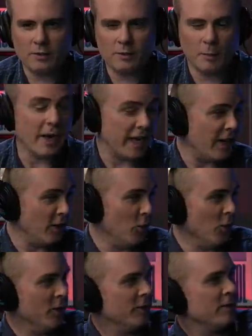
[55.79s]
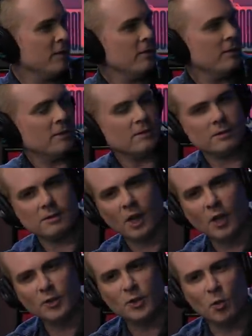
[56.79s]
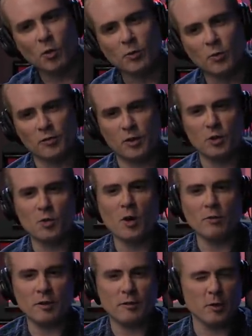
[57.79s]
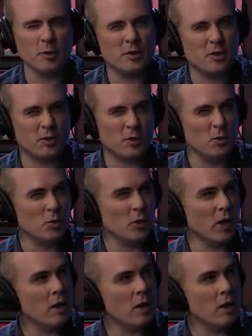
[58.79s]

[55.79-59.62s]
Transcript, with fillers: mine and your unscored review of the first 2